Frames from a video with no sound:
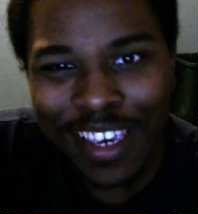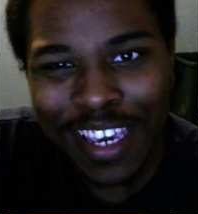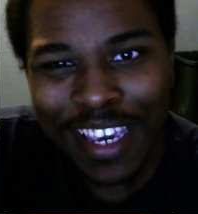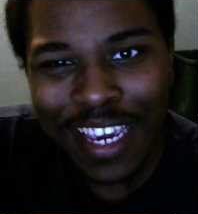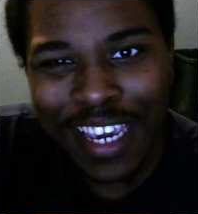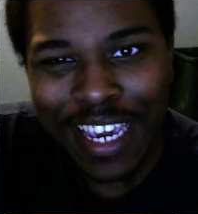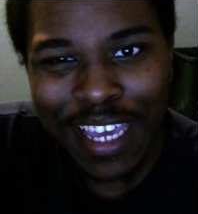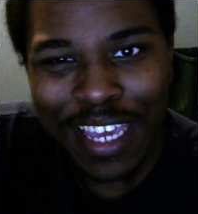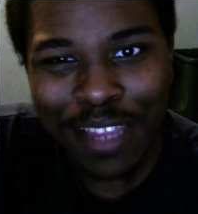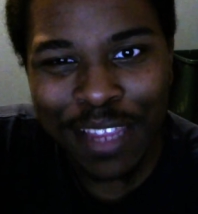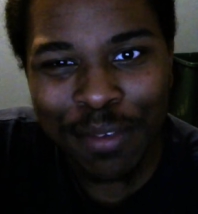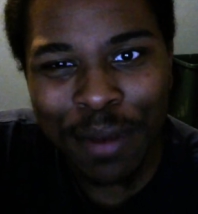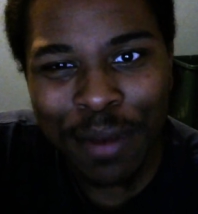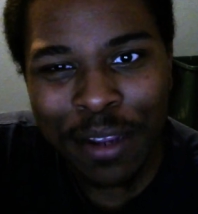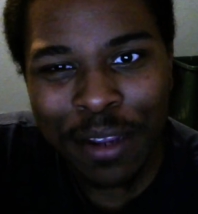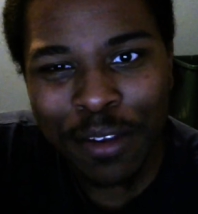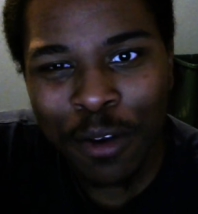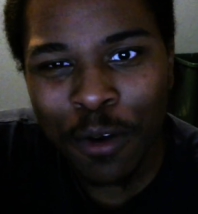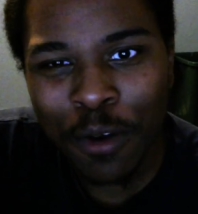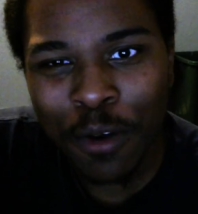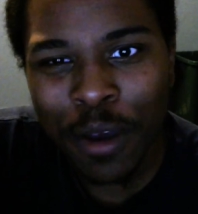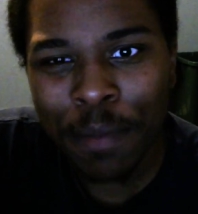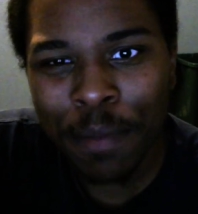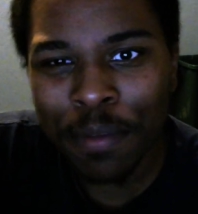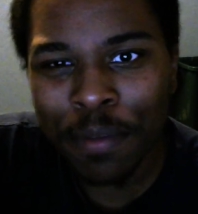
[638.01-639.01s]
And throughout the whole
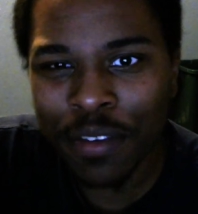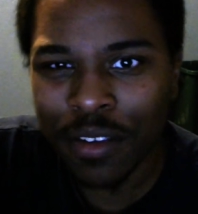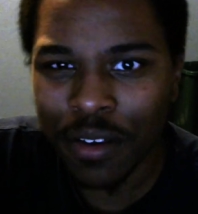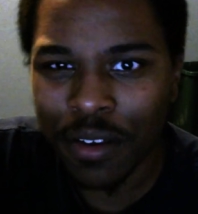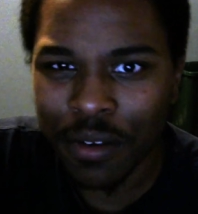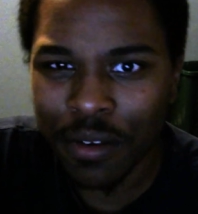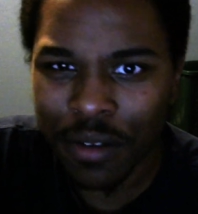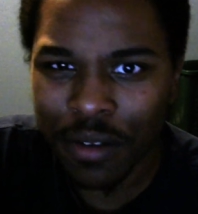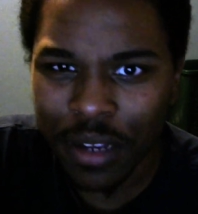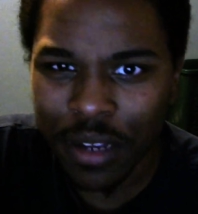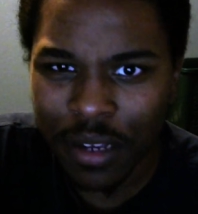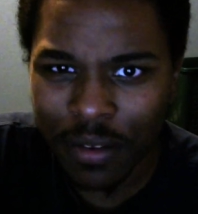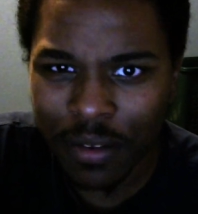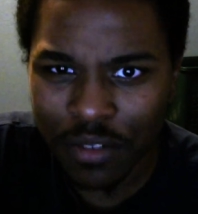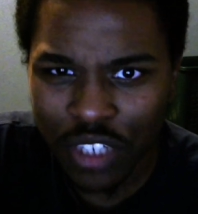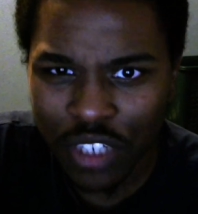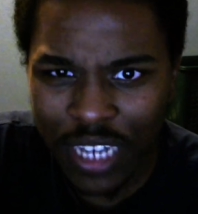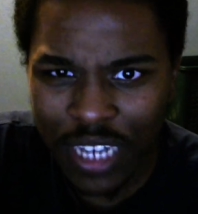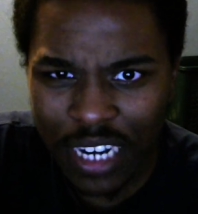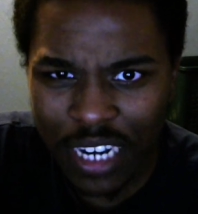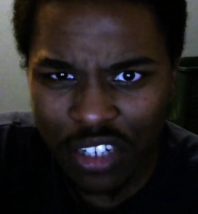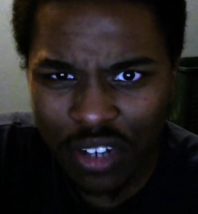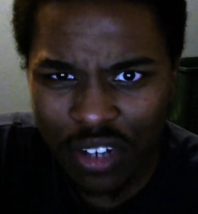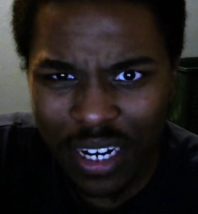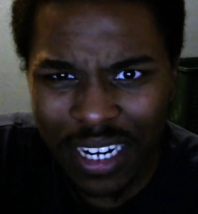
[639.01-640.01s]
episode, Jack
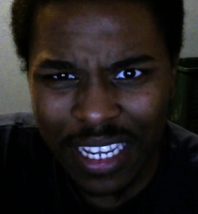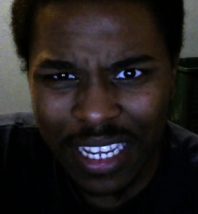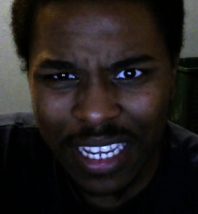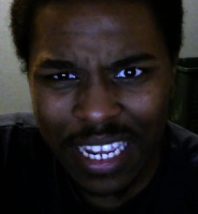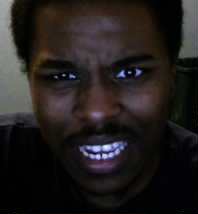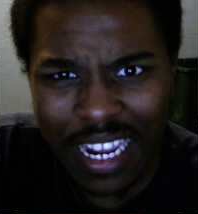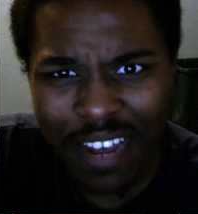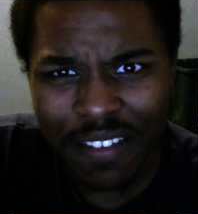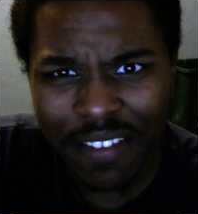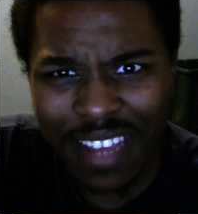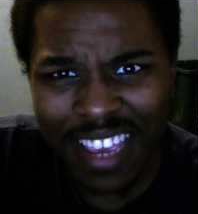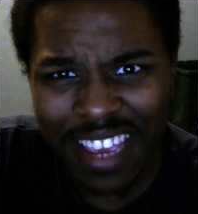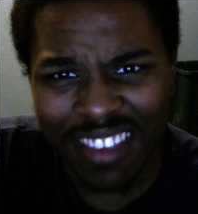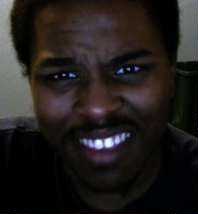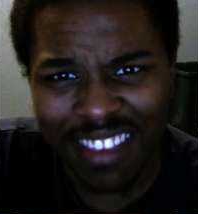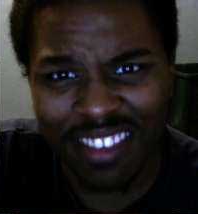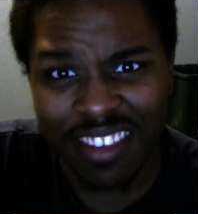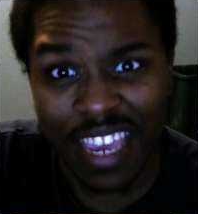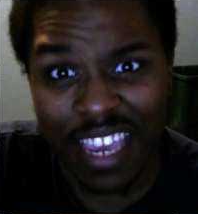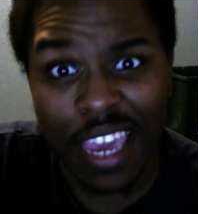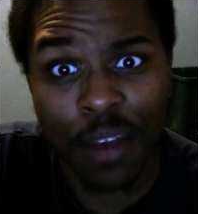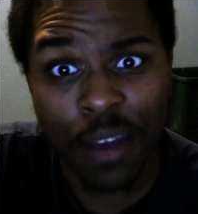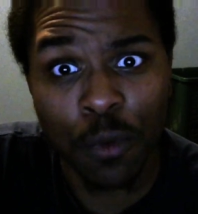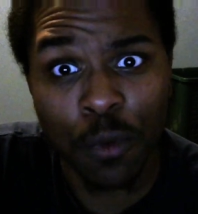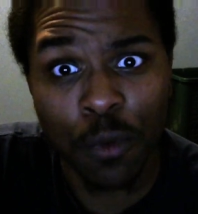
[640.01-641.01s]
trying to get out of that
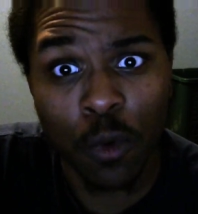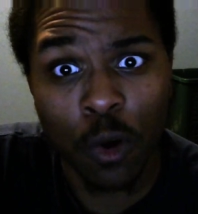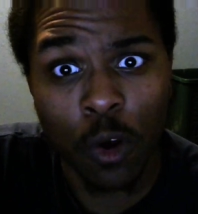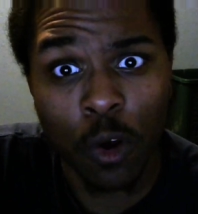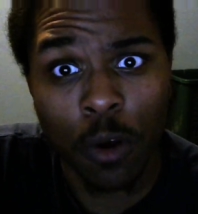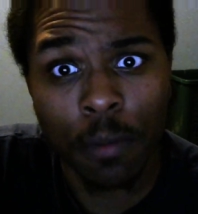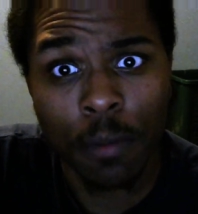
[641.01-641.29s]
sandworm.